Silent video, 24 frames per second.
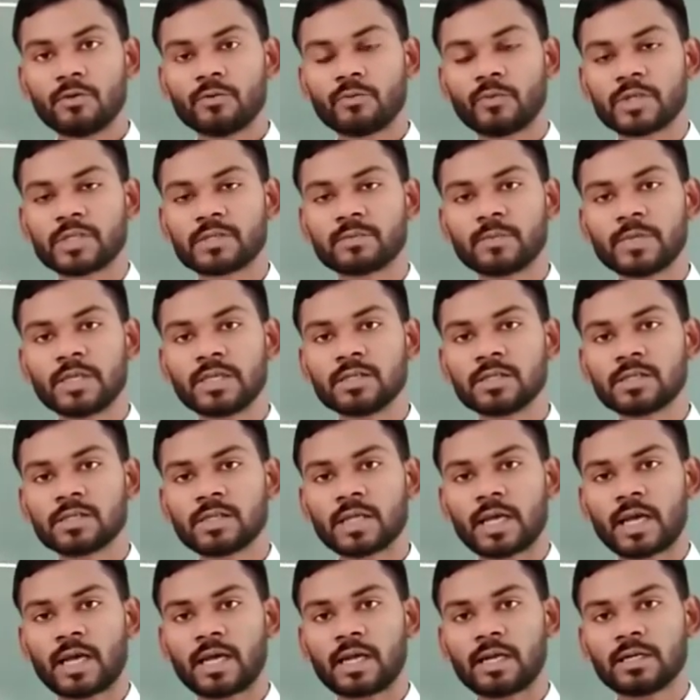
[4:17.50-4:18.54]
which means
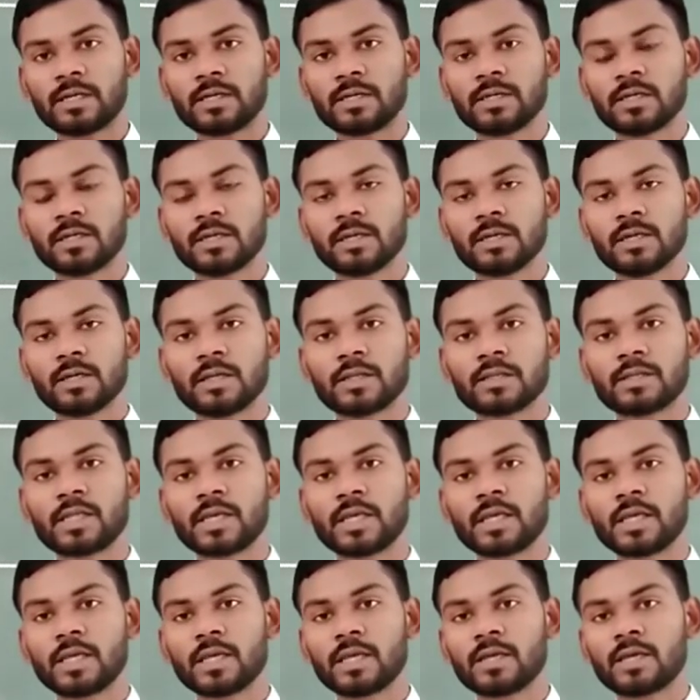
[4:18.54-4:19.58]
that
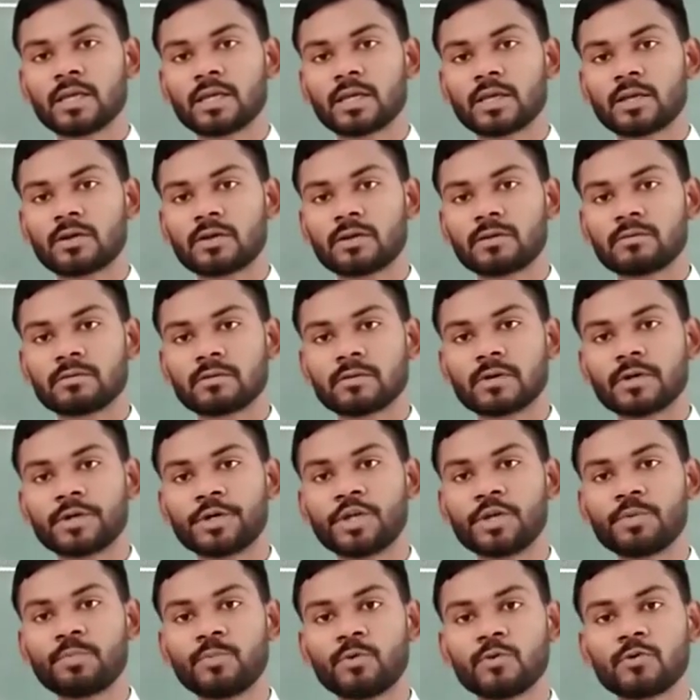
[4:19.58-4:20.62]
they
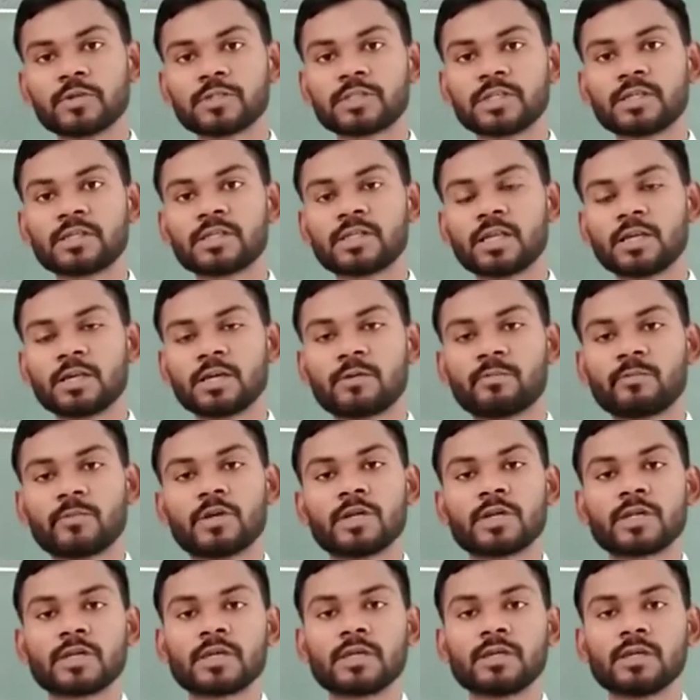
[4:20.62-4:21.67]
deposit their
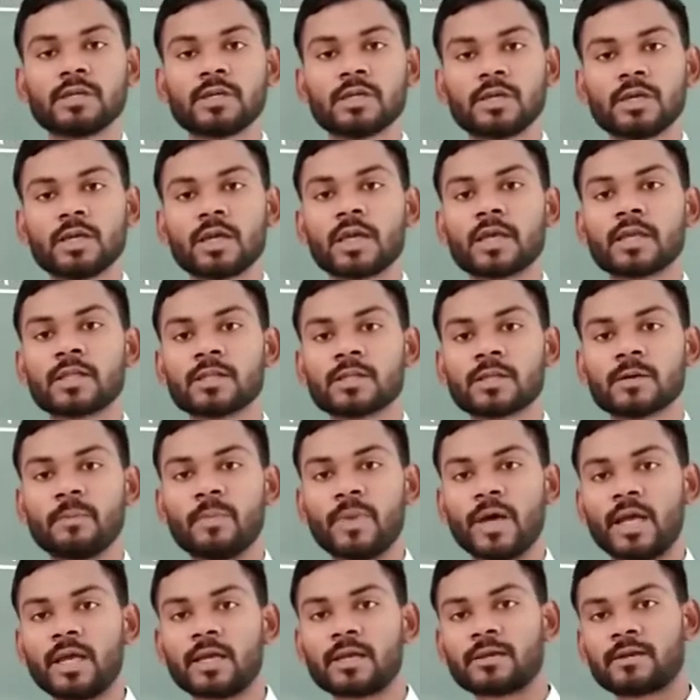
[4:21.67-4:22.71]
money in the
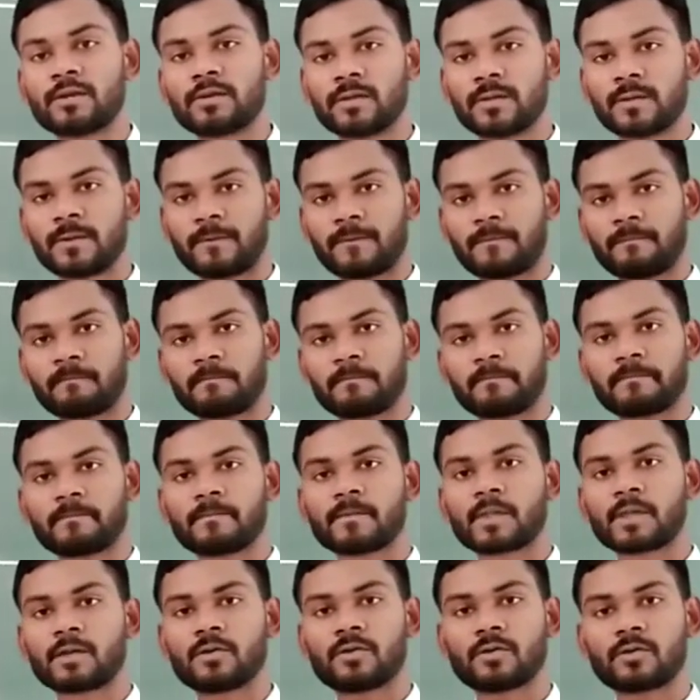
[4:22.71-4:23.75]
bank.
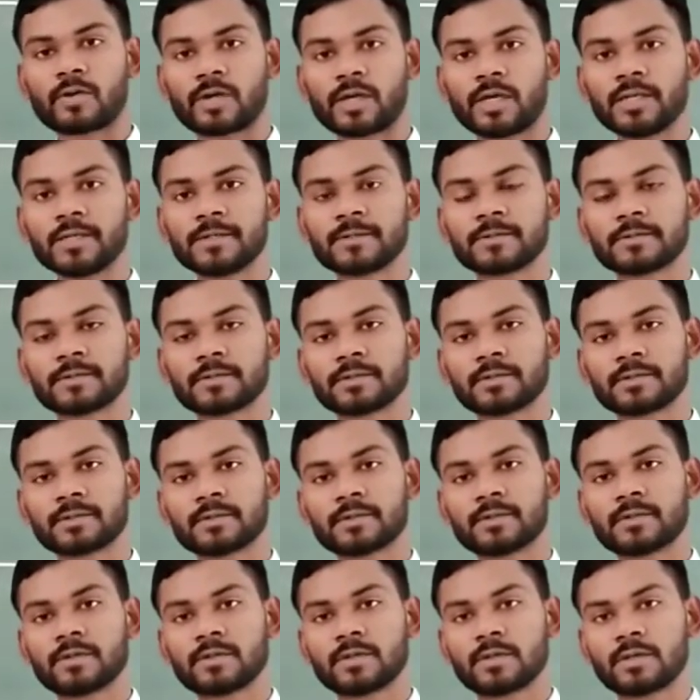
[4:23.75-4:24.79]
Okay?
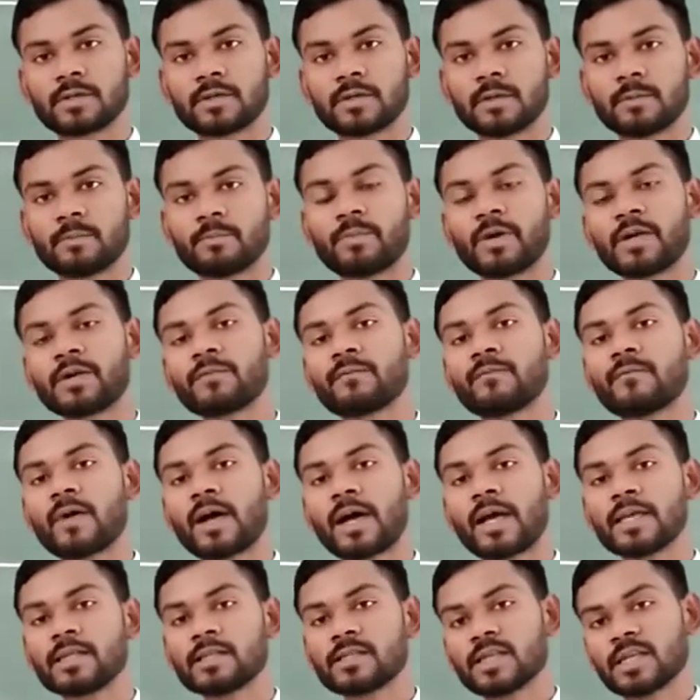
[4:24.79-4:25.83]
But
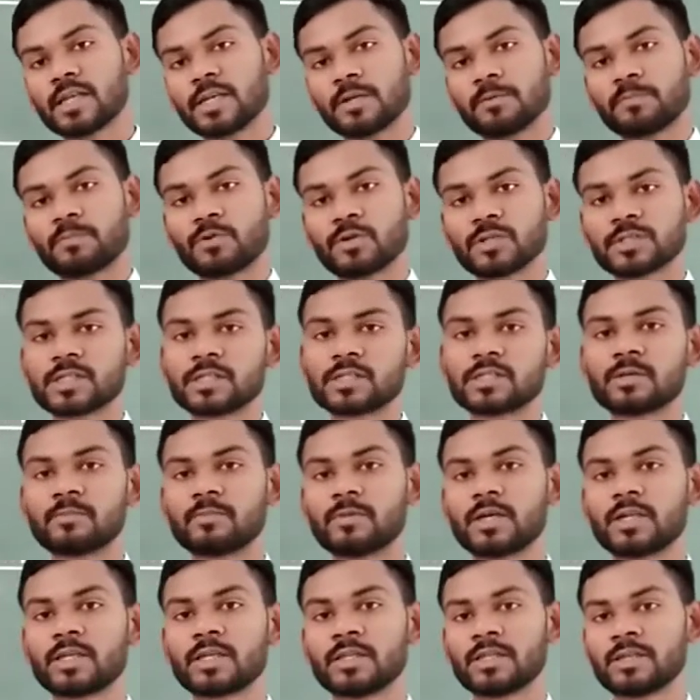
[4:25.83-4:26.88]
why they deposit the
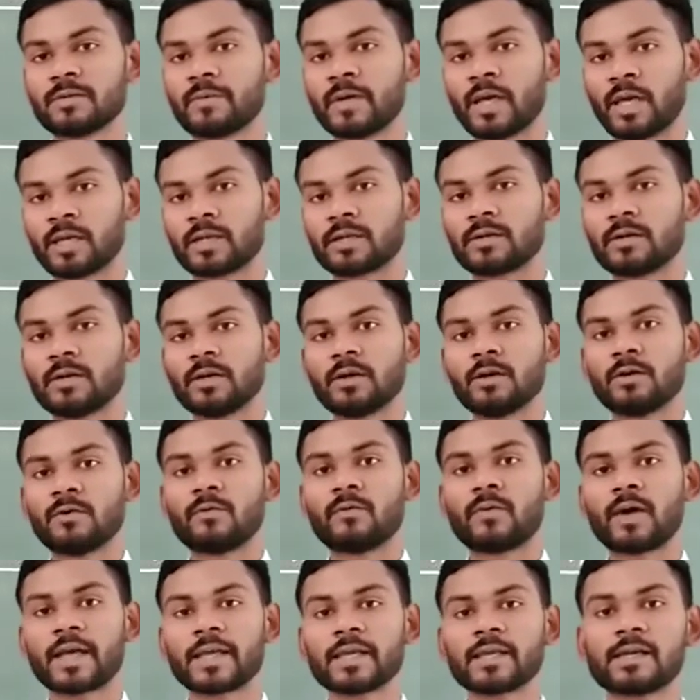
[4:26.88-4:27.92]
money in the bank?
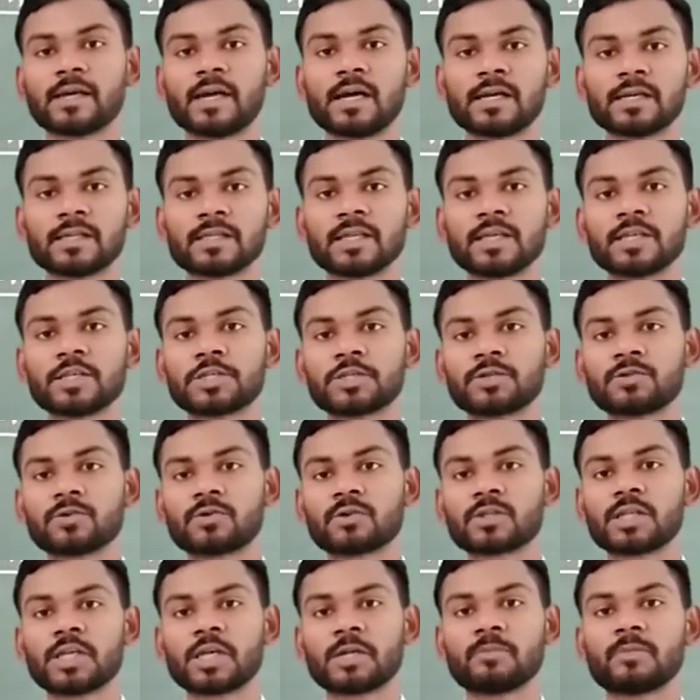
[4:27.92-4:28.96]
Why can't they
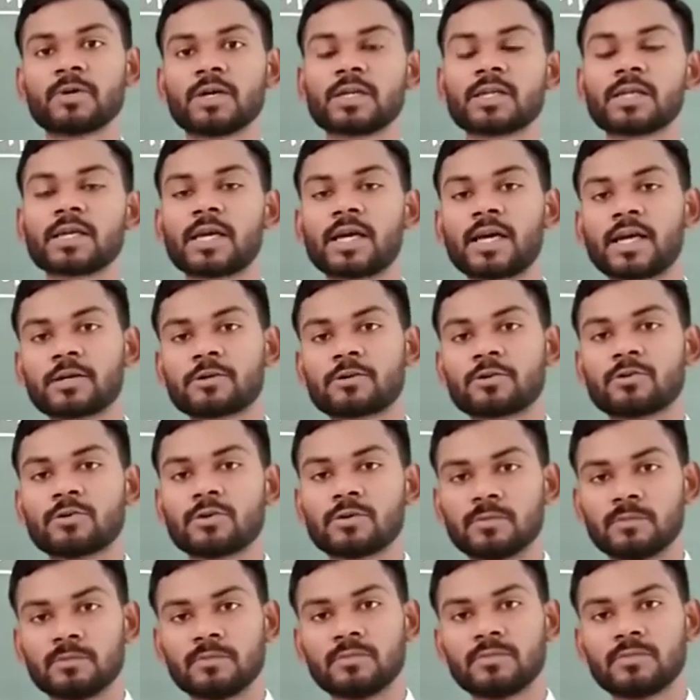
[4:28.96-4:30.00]
store their money at
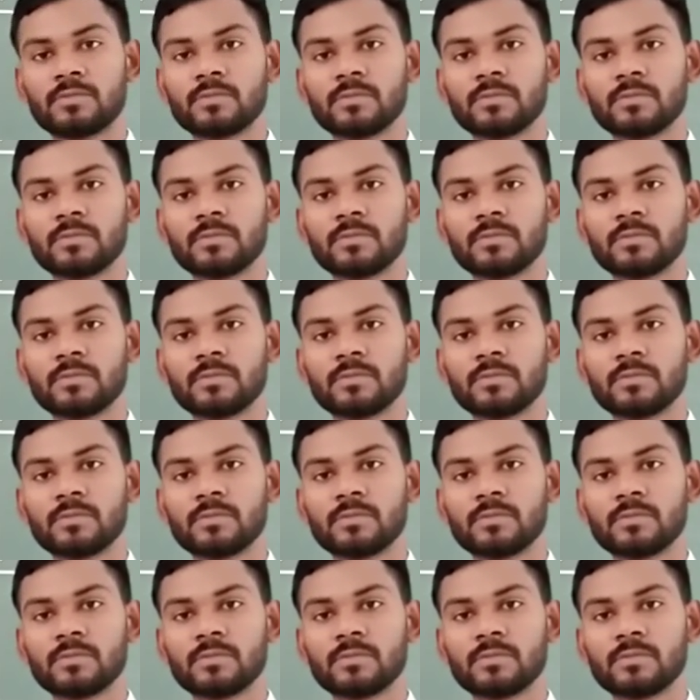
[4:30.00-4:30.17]
home?